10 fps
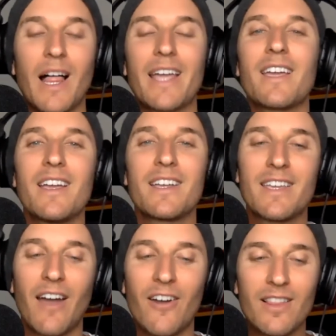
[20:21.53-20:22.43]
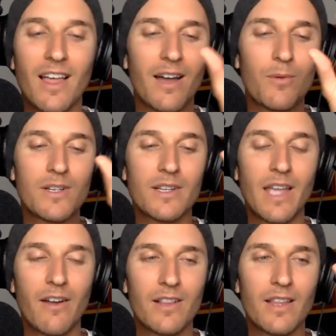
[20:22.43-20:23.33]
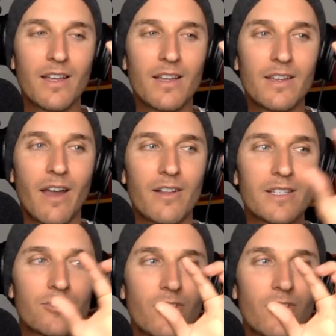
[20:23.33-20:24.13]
like Kerala